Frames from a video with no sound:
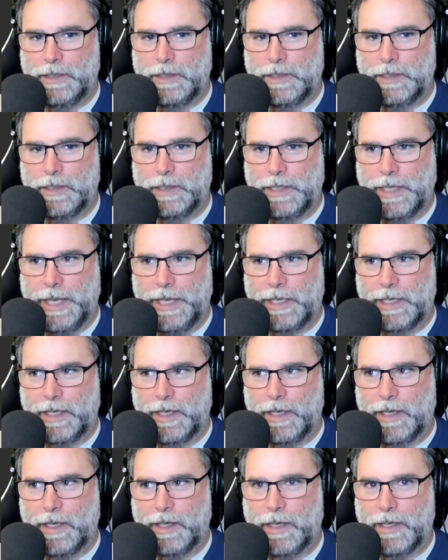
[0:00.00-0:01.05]
like
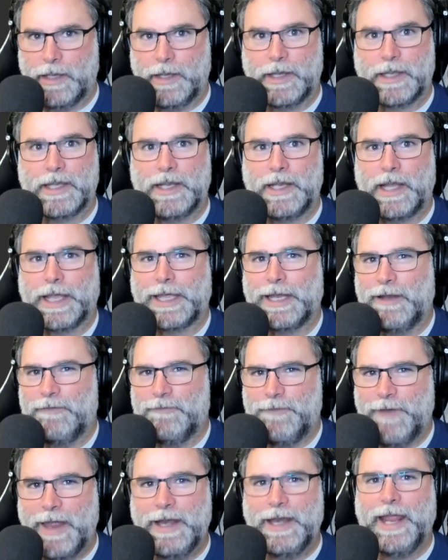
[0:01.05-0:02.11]
an
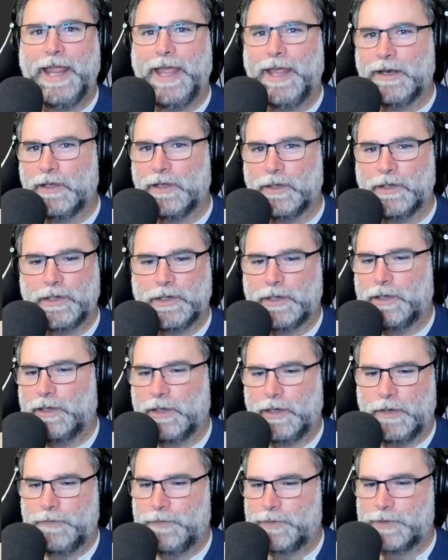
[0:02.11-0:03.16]
event handler
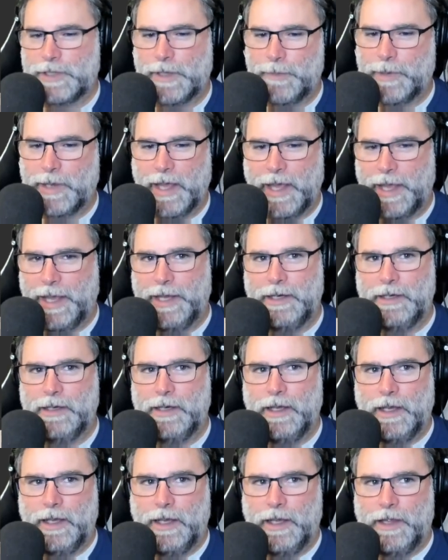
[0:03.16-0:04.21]
of some kind
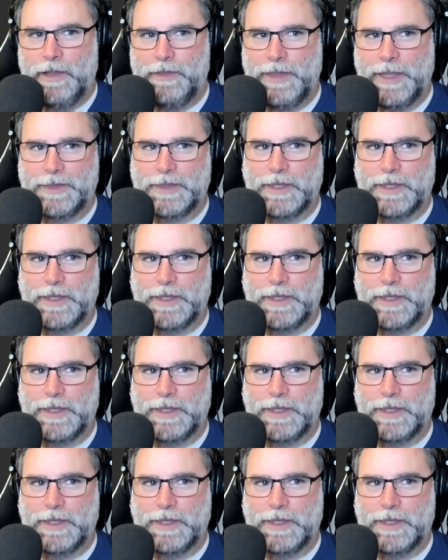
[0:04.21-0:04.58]
that the